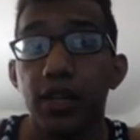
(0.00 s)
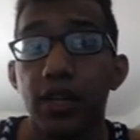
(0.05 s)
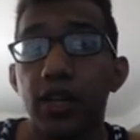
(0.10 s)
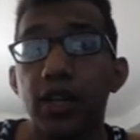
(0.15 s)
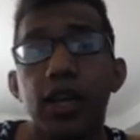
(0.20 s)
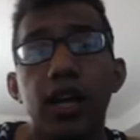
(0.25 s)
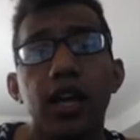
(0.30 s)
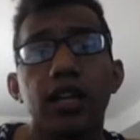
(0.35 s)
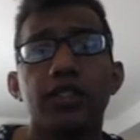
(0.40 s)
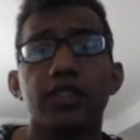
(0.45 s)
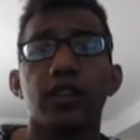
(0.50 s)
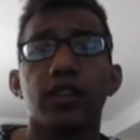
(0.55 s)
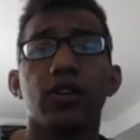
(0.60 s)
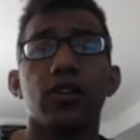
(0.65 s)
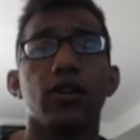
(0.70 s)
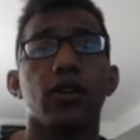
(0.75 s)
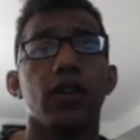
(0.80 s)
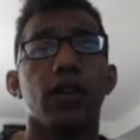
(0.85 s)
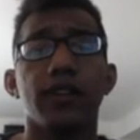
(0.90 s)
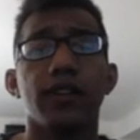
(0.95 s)

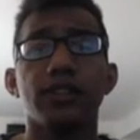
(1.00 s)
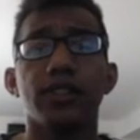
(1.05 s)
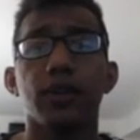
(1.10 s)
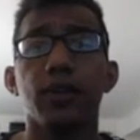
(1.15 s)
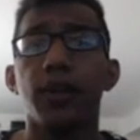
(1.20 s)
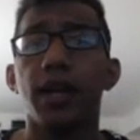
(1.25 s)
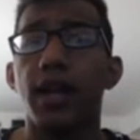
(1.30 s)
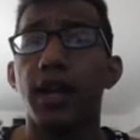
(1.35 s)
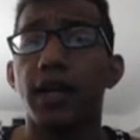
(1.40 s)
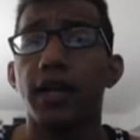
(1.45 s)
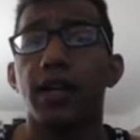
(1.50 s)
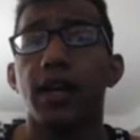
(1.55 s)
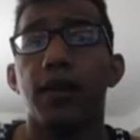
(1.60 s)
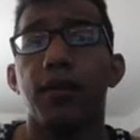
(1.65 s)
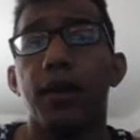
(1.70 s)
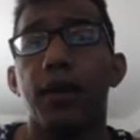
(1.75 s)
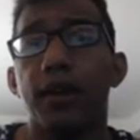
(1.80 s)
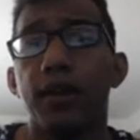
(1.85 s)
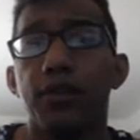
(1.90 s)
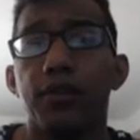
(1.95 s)
So let's go ahead and get
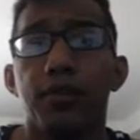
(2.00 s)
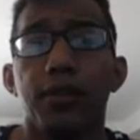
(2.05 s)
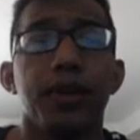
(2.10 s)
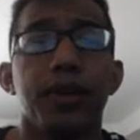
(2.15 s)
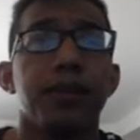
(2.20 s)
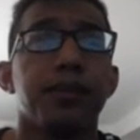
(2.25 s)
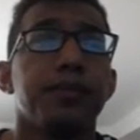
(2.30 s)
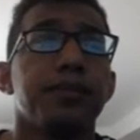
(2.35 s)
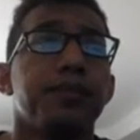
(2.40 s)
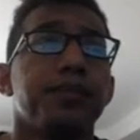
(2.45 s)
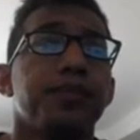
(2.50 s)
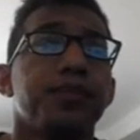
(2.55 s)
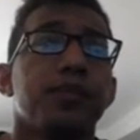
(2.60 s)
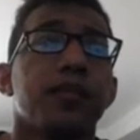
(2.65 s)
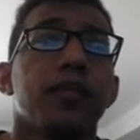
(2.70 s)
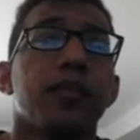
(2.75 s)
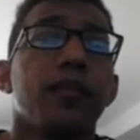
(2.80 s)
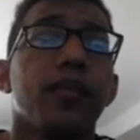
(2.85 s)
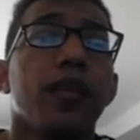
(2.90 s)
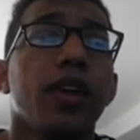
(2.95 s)
right into it.
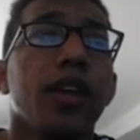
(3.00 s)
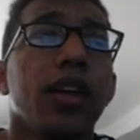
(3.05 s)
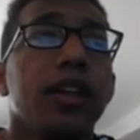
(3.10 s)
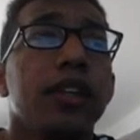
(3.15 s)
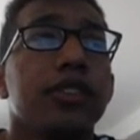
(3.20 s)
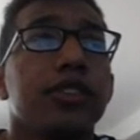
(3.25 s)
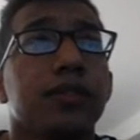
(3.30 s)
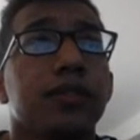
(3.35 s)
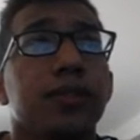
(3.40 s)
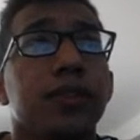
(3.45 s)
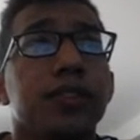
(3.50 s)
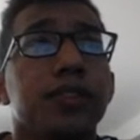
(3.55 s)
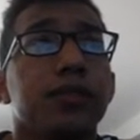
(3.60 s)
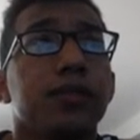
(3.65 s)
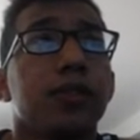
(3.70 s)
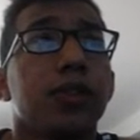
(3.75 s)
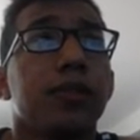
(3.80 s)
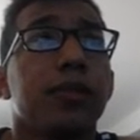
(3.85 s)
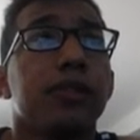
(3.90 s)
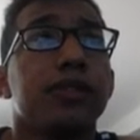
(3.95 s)
So first and
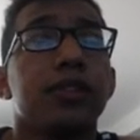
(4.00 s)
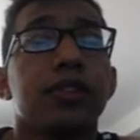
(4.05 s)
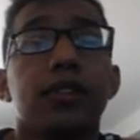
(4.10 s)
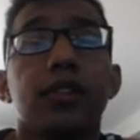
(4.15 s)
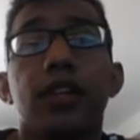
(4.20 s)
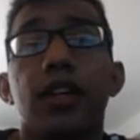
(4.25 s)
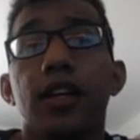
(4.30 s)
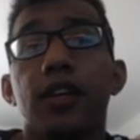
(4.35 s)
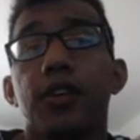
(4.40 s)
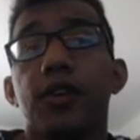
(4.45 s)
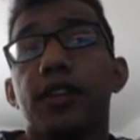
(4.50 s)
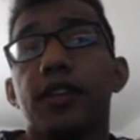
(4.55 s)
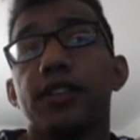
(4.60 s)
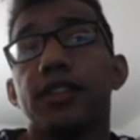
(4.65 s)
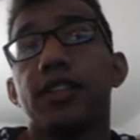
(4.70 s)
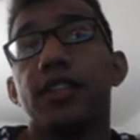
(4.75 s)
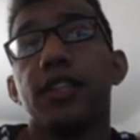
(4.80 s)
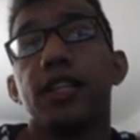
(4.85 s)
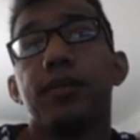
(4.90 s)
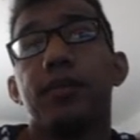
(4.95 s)
foremost, you can see
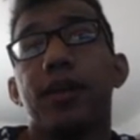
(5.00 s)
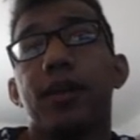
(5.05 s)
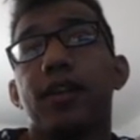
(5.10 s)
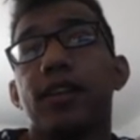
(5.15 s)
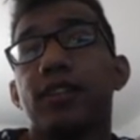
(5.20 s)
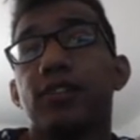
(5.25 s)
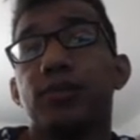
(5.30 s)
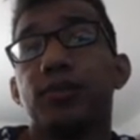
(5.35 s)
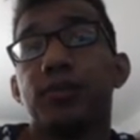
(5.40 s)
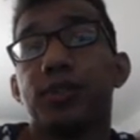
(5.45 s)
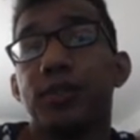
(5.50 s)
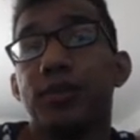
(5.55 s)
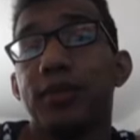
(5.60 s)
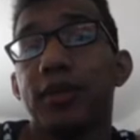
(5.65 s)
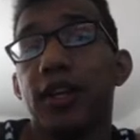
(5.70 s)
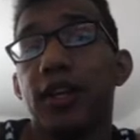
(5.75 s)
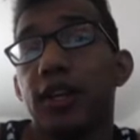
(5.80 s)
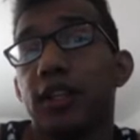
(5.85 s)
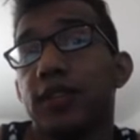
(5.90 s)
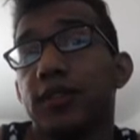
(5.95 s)
that my list from GP
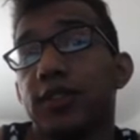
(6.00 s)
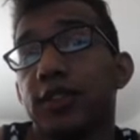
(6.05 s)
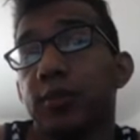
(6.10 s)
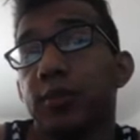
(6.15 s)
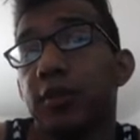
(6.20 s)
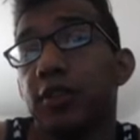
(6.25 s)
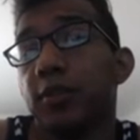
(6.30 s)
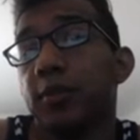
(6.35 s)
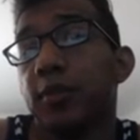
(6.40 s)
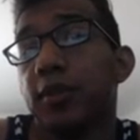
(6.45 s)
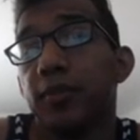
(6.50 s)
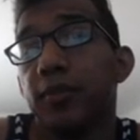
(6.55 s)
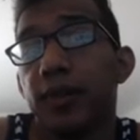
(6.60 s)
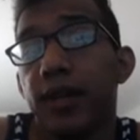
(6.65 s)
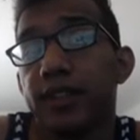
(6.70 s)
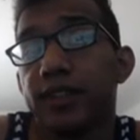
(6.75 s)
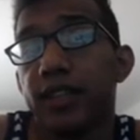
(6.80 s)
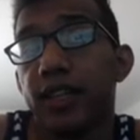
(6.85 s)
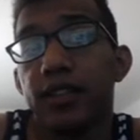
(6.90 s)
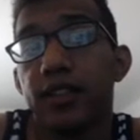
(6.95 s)
Collinsville is pulled up on the right
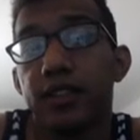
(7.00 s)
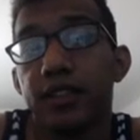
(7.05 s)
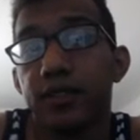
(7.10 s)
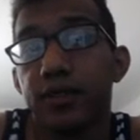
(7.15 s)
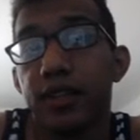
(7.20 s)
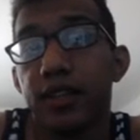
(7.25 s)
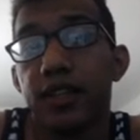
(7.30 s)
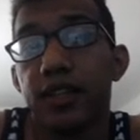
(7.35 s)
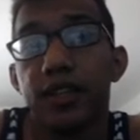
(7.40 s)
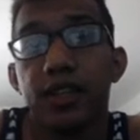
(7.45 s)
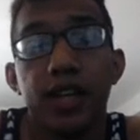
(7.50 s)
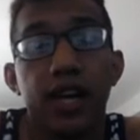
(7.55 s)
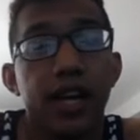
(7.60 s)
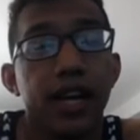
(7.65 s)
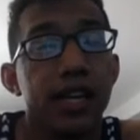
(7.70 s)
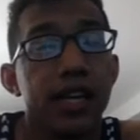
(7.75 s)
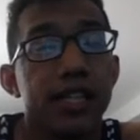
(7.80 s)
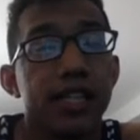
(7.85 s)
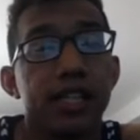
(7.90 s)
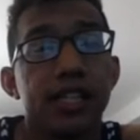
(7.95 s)
side of the screen, and I
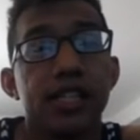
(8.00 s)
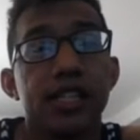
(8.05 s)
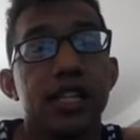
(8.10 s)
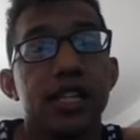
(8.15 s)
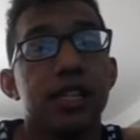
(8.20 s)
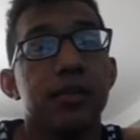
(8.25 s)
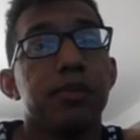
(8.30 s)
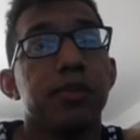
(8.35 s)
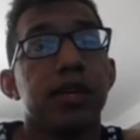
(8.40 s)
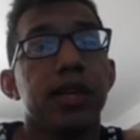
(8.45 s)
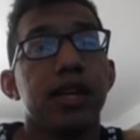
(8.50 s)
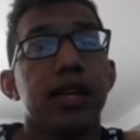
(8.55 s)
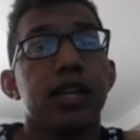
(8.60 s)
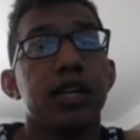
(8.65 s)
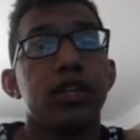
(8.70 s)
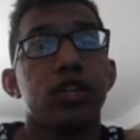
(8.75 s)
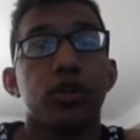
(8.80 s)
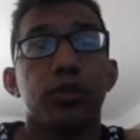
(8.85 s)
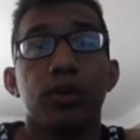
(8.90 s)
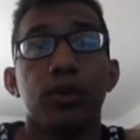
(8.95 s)
did indeed play
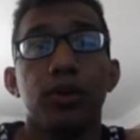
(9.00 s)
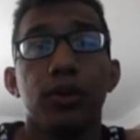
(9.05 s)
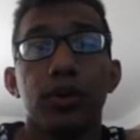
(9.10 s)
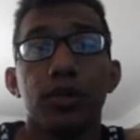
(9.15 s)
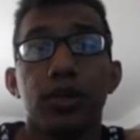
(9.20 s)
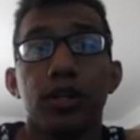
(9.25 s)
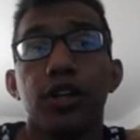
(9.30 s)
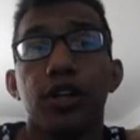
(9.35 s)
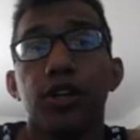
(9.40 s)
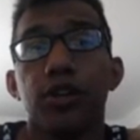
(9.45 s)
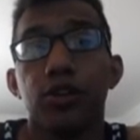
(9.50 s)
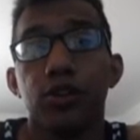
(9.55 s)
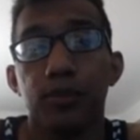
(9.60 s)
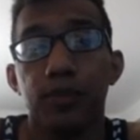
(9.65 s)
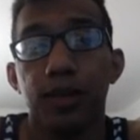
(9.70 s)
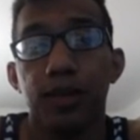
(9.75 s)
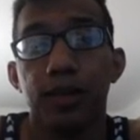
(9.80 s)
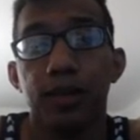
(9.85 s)
Turbo Hook Lumia.